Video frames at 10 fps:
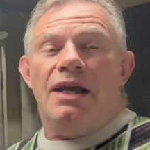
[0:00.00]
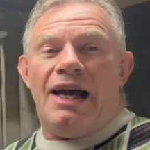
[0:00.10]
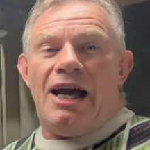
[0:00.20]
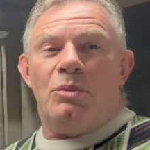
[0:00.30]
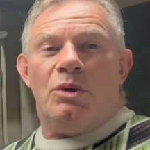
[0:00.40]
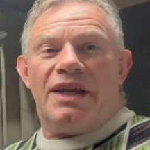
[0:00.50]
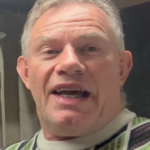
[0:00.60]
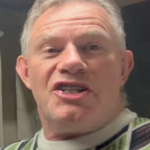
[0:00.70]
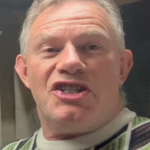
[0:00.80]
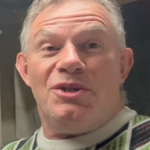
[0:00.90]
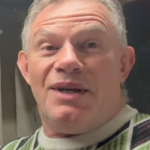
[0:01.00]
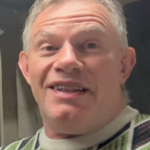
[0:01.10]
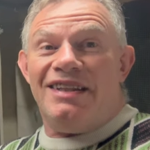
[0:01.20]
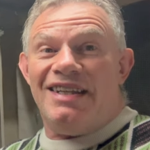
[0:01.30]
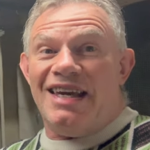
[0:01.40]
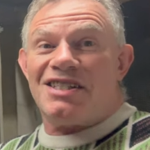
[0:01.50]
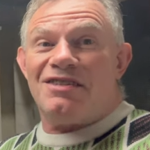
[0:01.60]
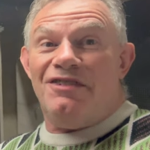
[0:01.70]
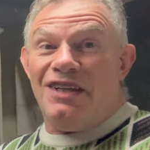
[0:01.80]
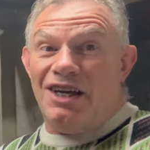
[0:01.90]
and we'll catch you in the next
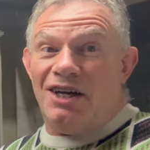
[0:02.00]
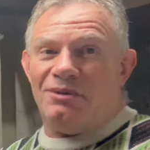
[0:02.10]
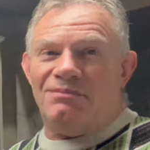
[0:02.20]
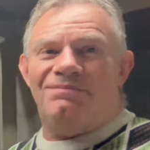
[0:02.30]
video.